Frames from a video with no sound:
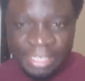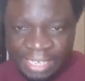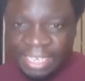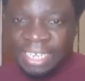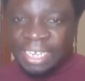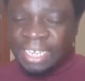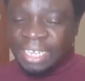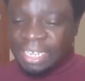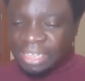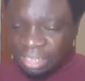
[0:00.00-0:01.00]

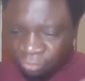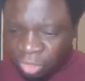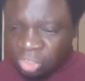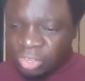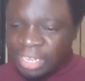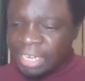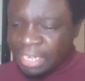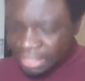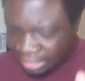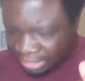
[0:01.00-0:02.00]
taking the photo in
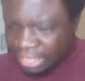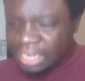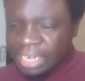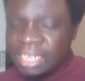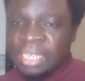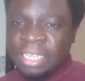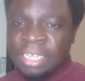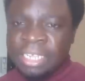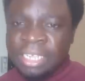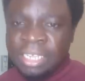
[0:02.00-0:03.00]
his real
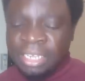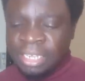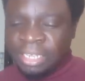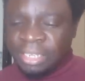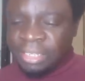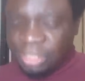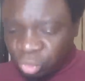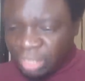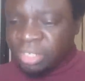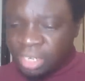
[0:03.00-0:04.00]

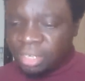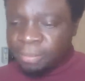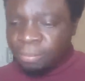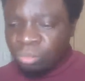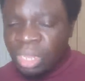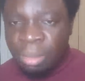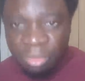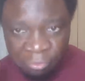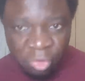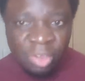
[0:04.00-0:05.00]
situation
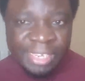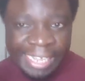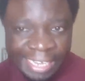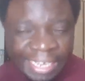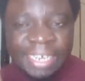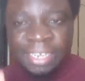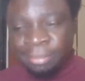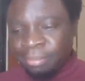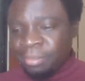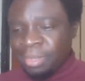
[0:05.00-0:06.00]
before they clean
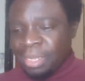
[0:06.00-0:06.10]
him?